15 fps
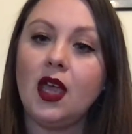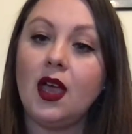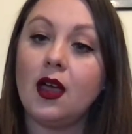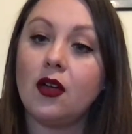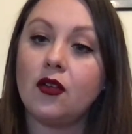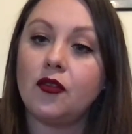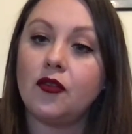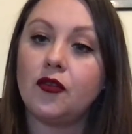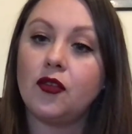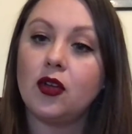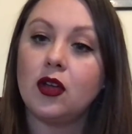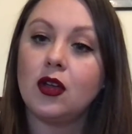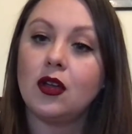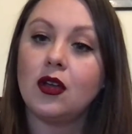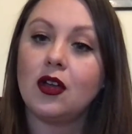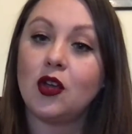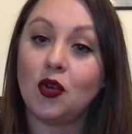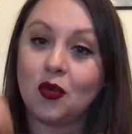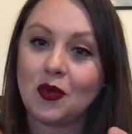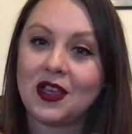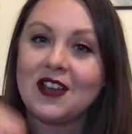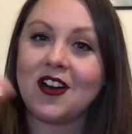of
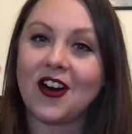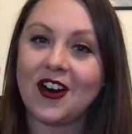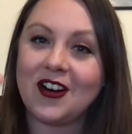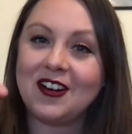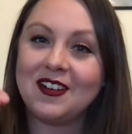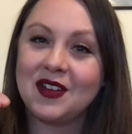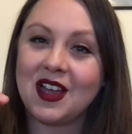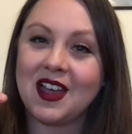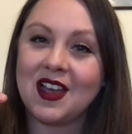who we are